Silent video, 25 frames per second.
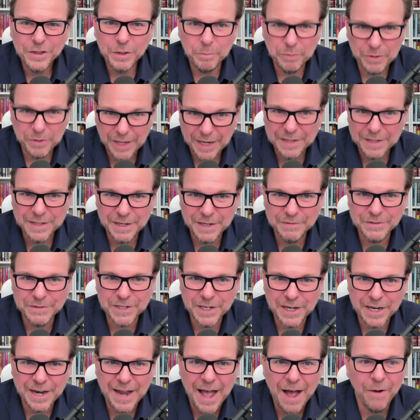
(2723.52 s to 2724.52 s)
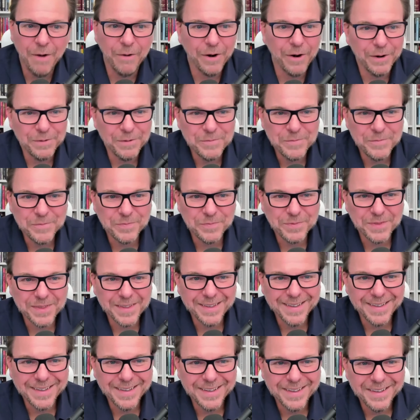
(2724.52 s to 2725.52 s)
The plane leaves in an hour.
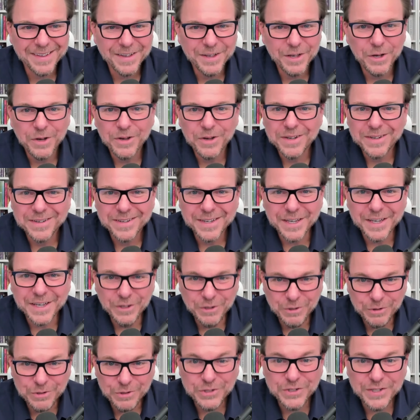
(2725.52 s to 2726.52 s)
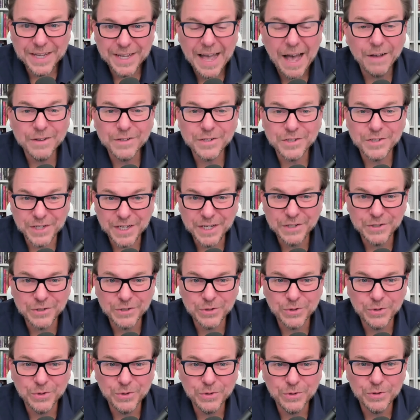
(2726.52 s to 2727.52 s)
Can you see how
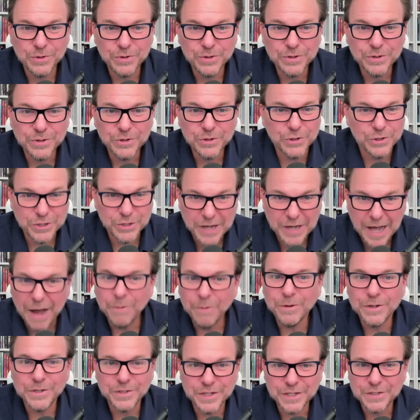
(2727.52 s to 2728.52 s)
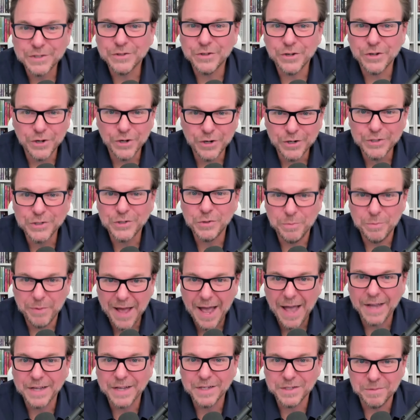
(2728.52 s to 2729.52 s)
Cecil could not resist the urge to
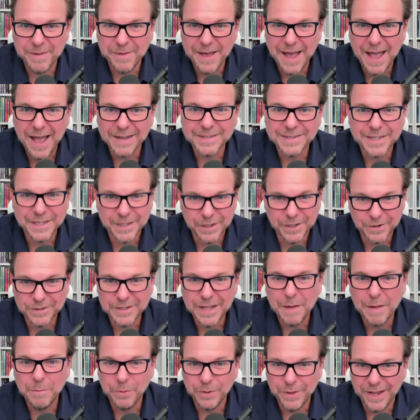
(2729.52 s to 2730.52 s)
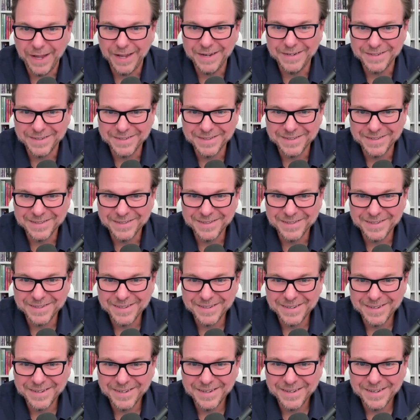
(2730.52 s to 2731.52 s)
pack his bags and get on that plane?
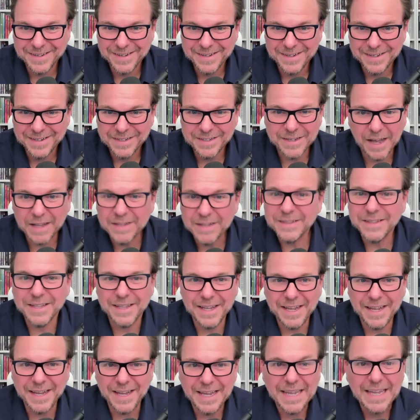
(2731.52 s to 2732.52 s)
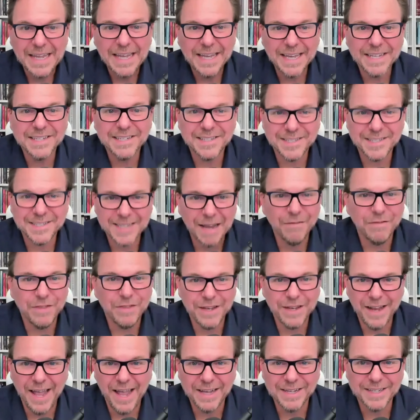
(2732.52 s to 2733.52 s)
Suddenly he can save
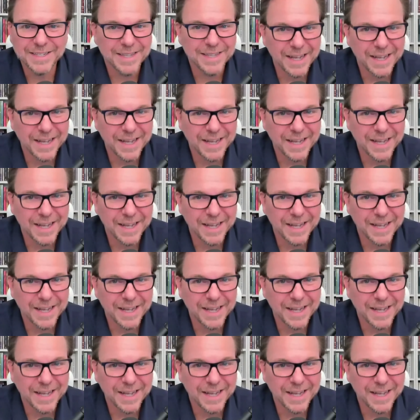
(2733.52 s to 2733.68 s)
the day.